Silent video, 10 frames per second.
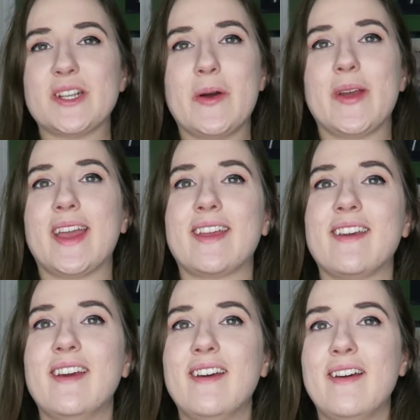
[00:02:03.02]

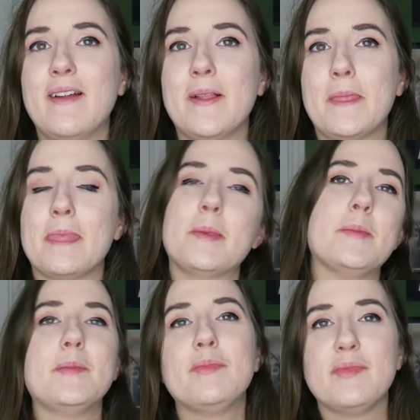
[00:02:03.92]
showing
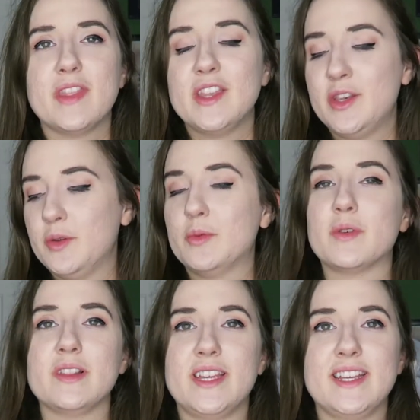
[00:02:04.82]
new
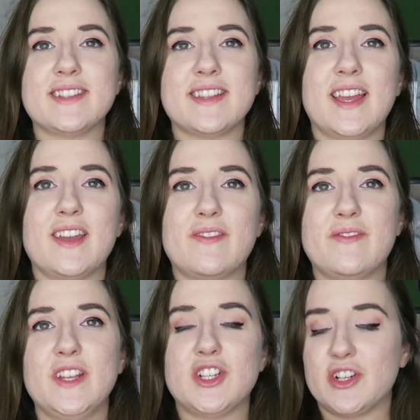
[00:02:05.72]
release like
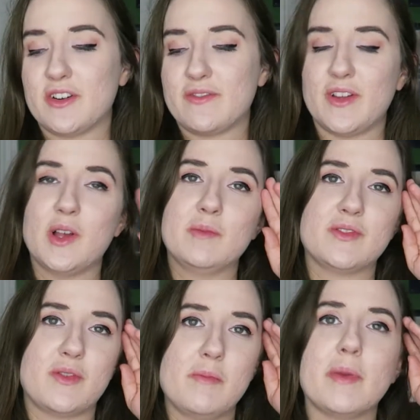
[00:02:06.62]
feature
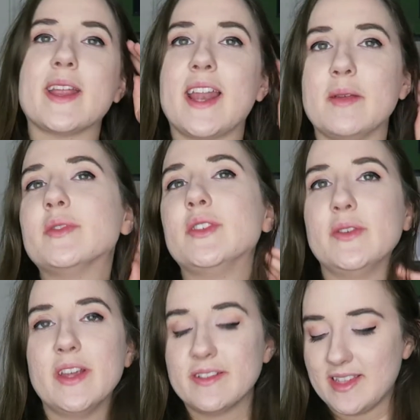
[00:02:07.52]
films from big name
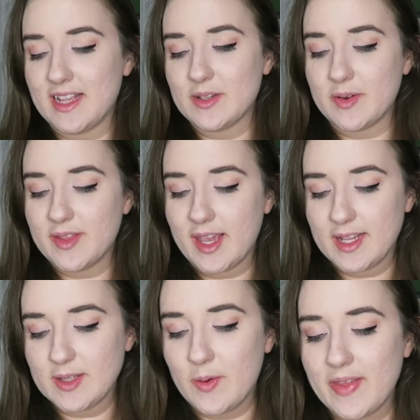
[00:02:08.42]
studios and that sort of
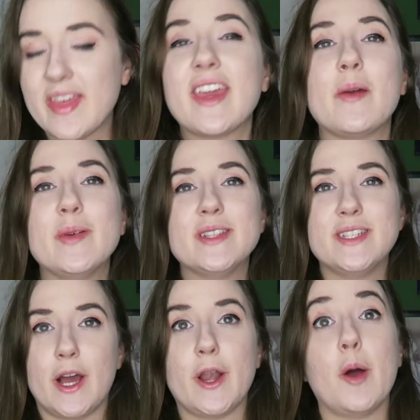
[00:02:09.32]
thing. So I think it was
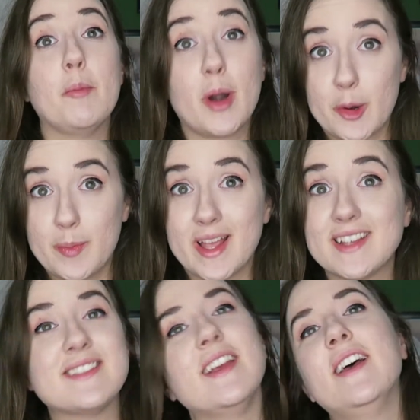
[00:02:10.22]
done on
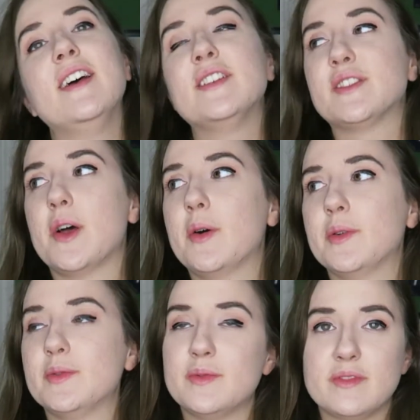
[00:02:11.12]
purpose.
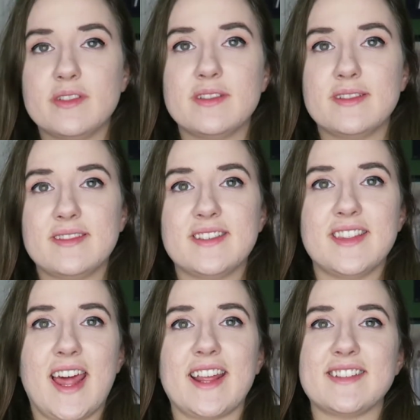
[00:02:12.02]
So
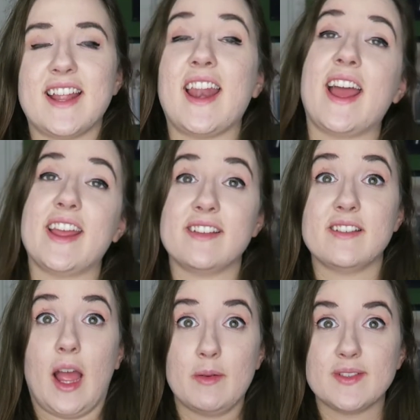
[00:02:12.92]
to that extent,
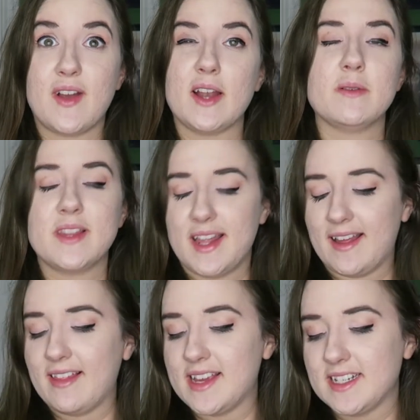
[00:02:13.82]
I, I was fine with it.
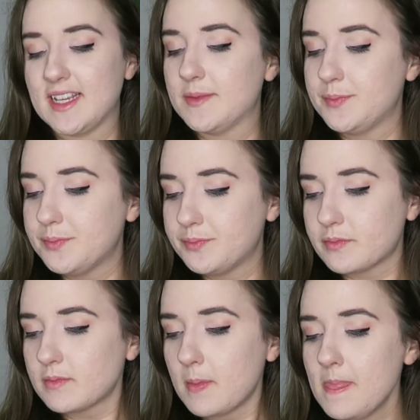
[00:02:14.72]
I liked it
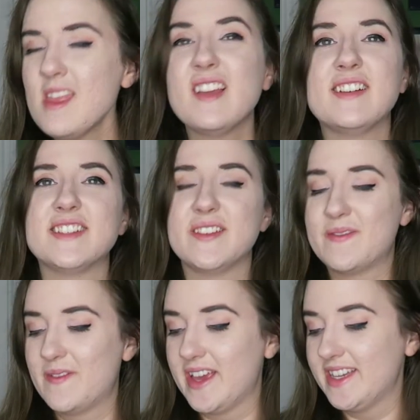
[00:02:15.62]
because it
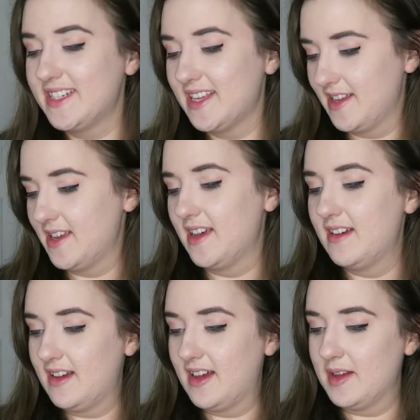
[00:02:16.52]
fit.
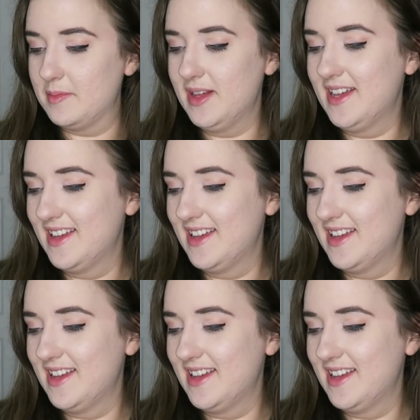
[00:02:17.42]
Um,